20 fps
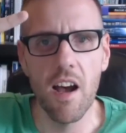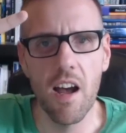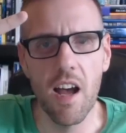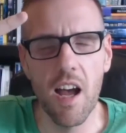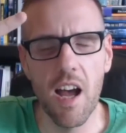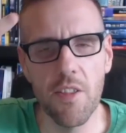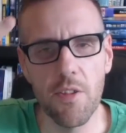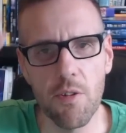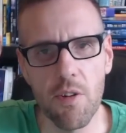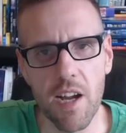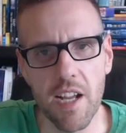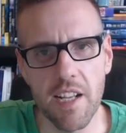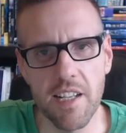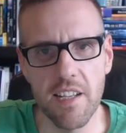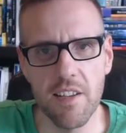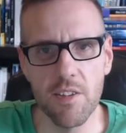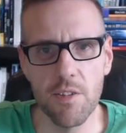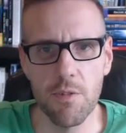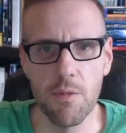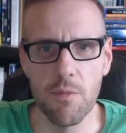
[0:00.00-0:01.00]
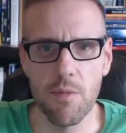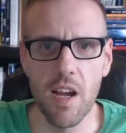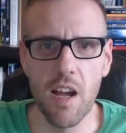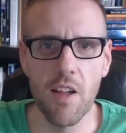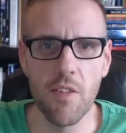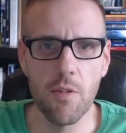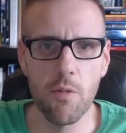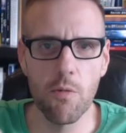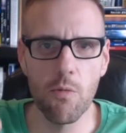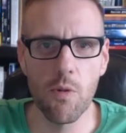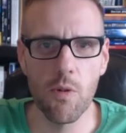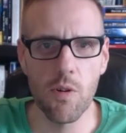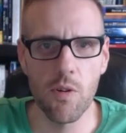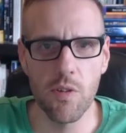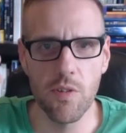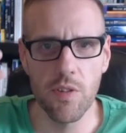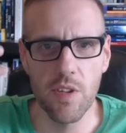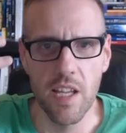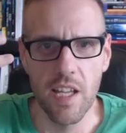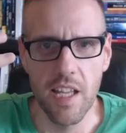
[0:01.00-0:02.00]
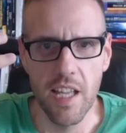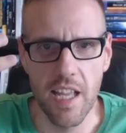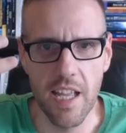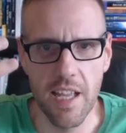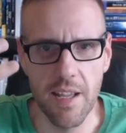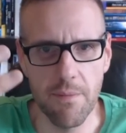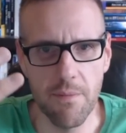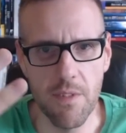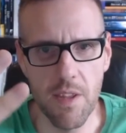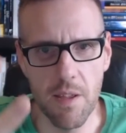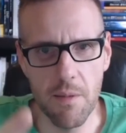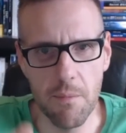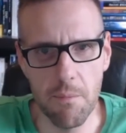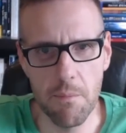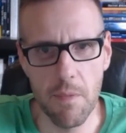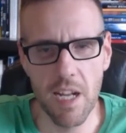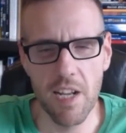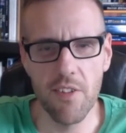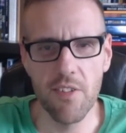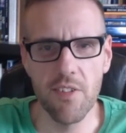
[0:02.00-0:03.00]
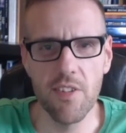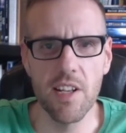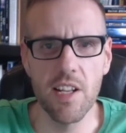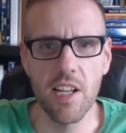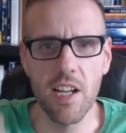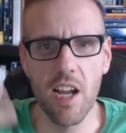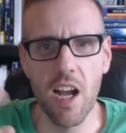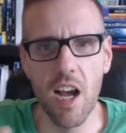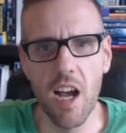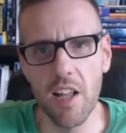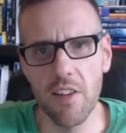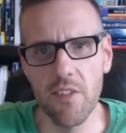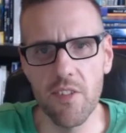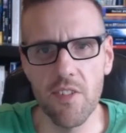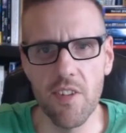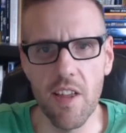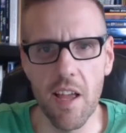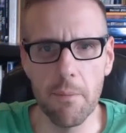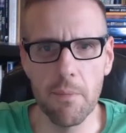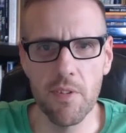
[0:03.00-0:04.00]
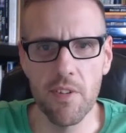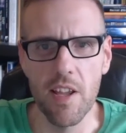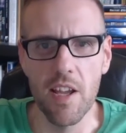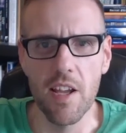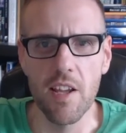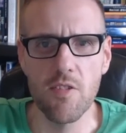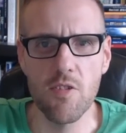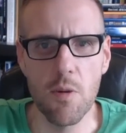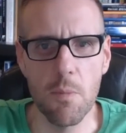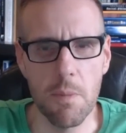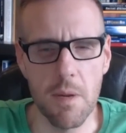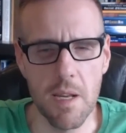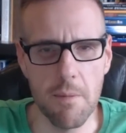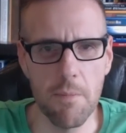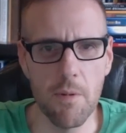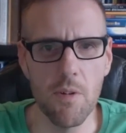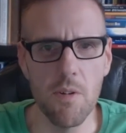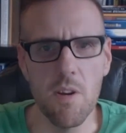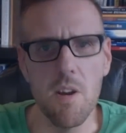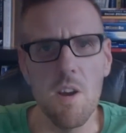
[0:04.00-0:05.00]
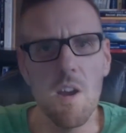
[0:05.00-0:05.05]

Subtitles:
other ideas from the other world and medicine and concepts to people